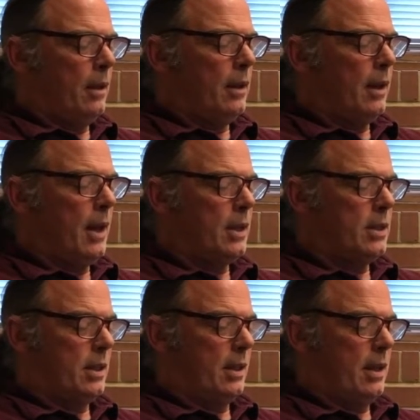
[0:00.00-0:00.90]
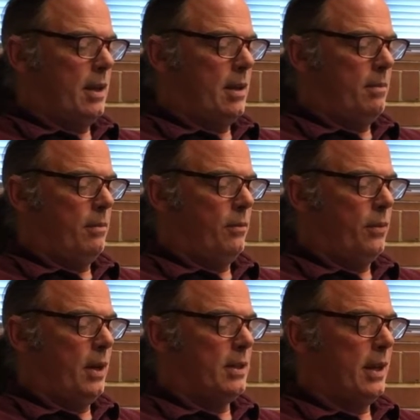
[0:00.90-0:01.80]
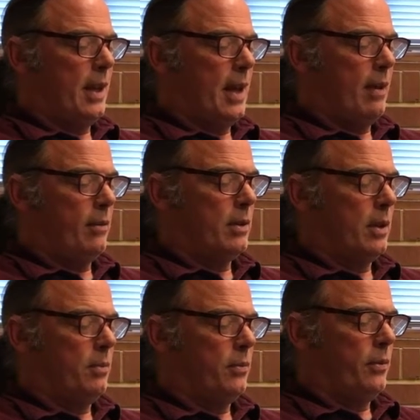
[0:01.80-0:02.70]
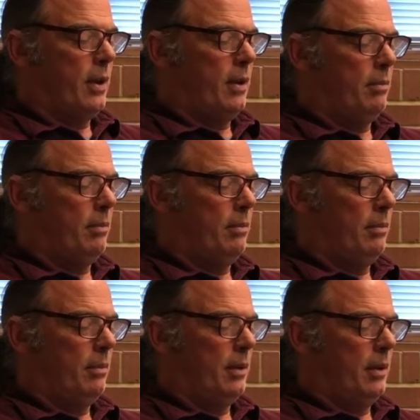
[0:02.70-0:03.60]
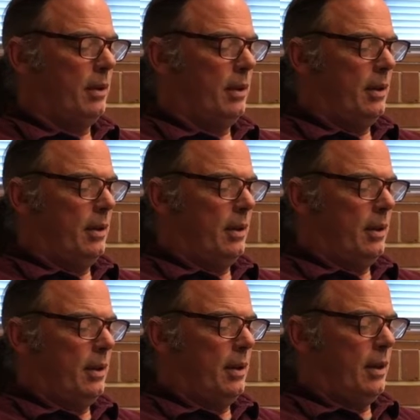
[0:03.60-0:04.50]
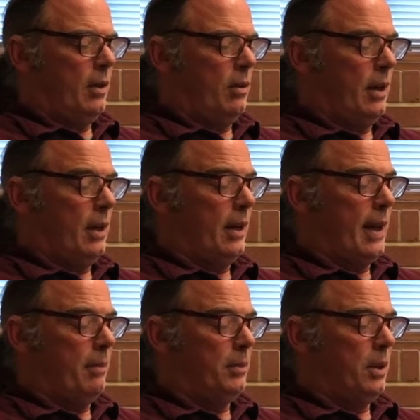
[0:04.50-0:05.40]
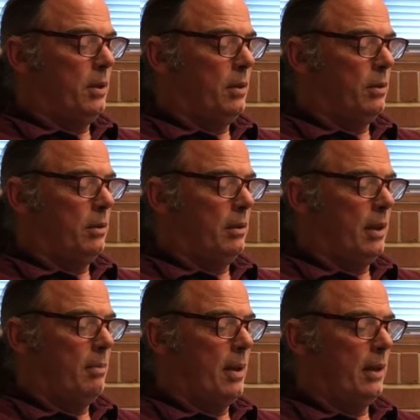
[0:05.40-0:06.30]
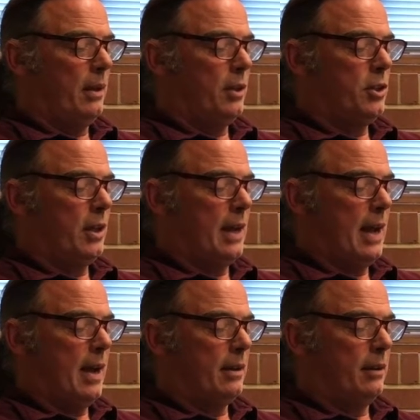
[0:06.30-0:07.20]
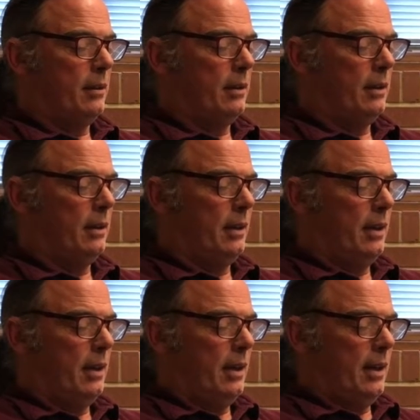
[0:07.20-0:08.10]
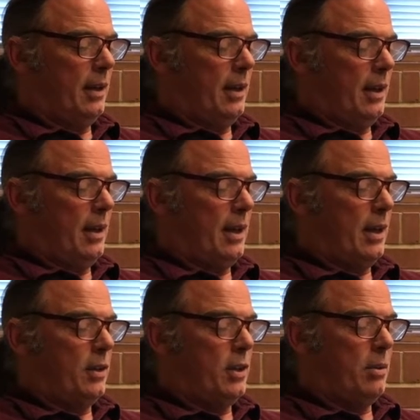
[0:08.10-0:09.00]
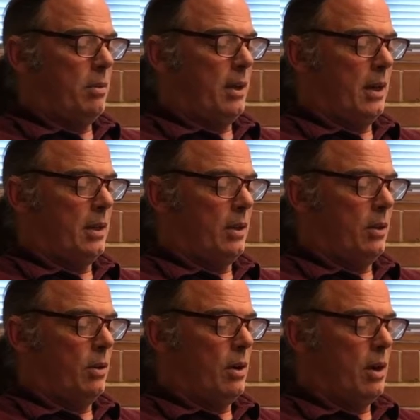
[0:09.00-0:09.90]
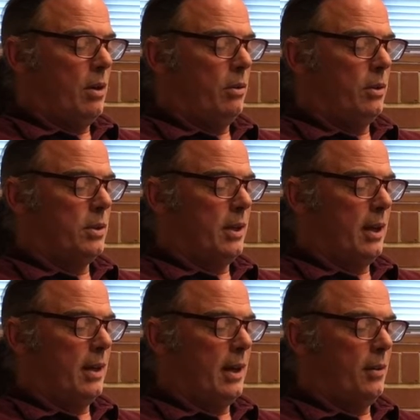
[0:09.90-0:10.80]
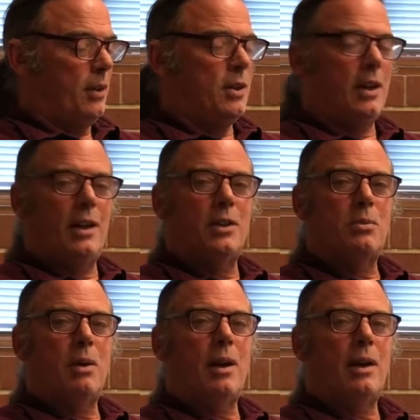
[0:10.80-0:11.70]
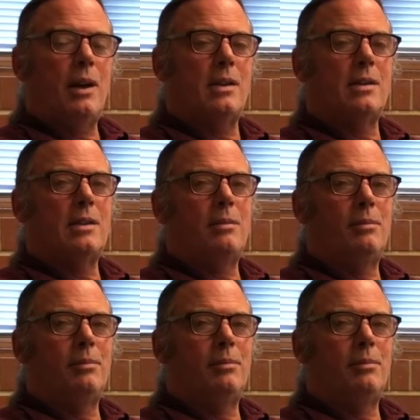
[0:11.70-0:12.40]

The next phrase I have comes from a young lady I happen to know, Amanda Shigar. And she would like to know, how do you say in Irish, it is what it is?